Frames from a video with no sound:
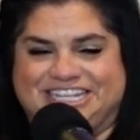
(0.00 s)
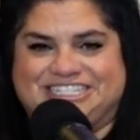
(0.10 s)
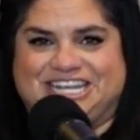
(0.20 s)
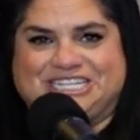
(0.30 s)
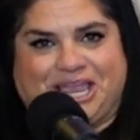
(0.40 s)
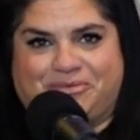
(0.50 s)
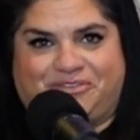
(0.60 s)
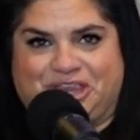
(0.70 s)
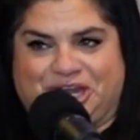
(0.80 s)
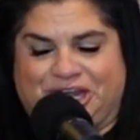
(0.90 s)
It's that time
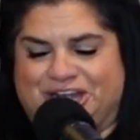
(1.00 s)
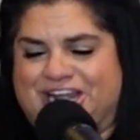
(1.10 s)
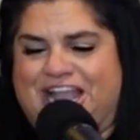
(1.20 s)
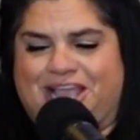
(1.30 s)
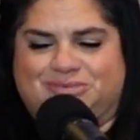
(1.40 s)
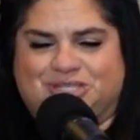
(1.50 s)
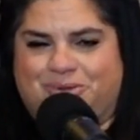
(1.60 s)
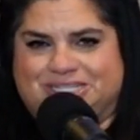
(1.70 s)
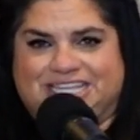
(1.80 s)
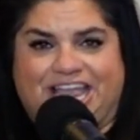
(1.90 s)
of year. I'm
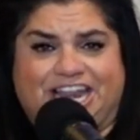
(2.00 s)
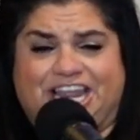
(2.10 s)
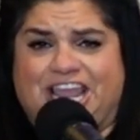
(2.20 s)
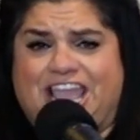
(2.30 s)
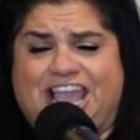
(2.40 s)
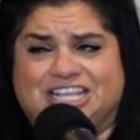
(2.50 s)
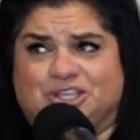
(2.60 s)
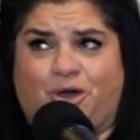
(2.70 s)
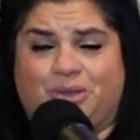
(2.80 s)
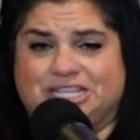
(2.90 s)
so excited.
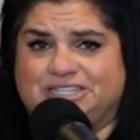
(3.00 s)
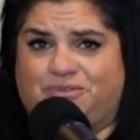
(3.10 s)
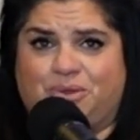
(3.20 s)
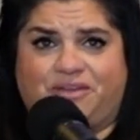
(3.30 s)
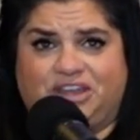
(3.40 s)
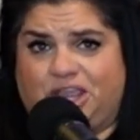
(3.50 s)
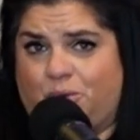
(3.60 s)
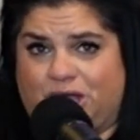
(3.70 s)
As always, if you have any